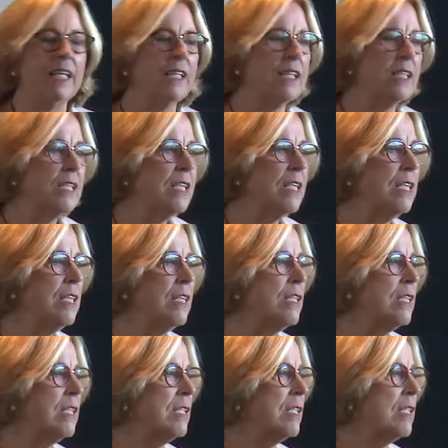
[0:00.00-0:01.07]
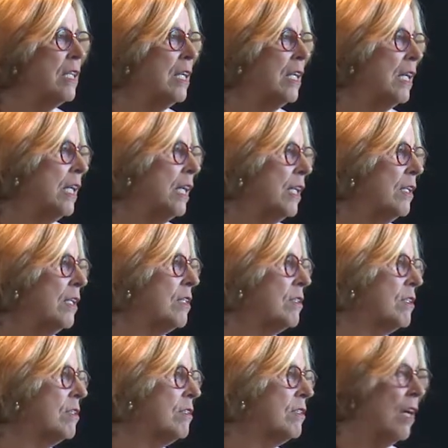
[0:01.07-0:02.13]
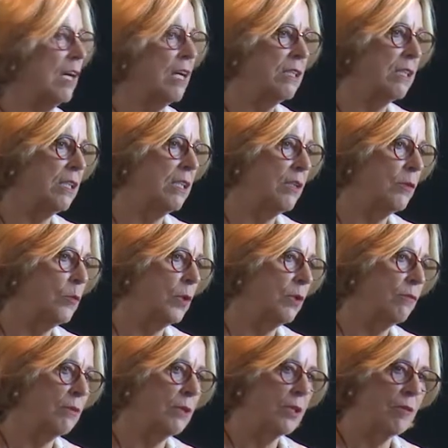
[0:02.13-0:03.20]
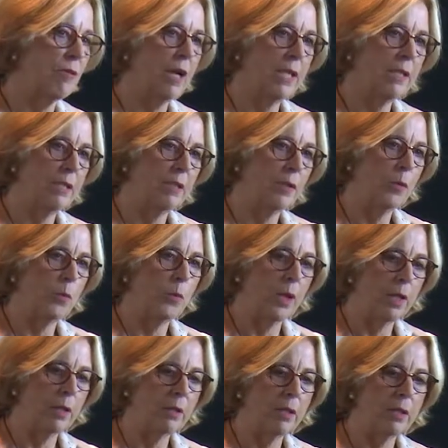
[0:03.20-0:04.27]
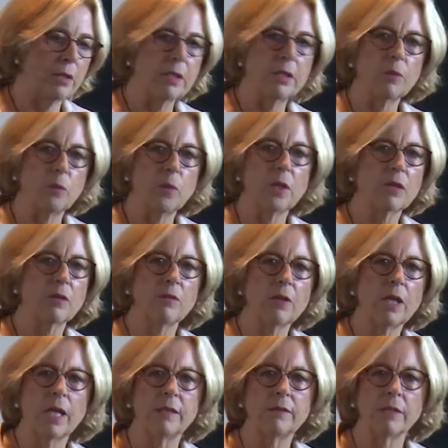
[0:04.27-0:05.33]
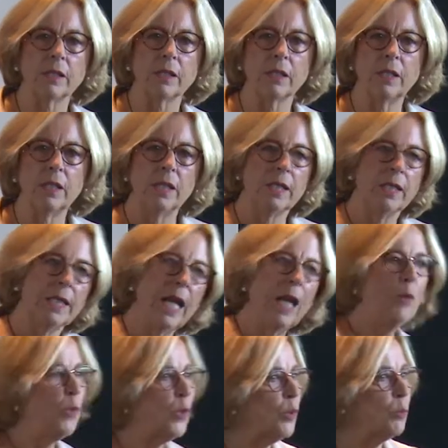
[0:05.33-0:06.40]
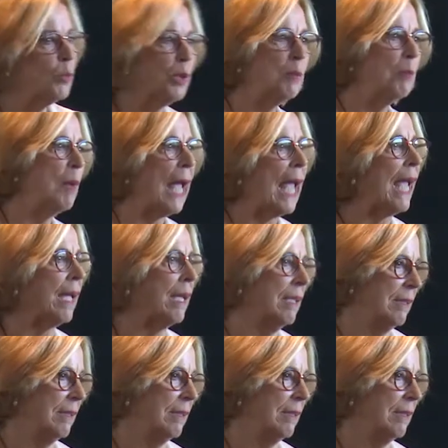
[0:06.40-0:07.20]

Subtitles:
This is the society that we've recreated, that we're creating. And I want to bring back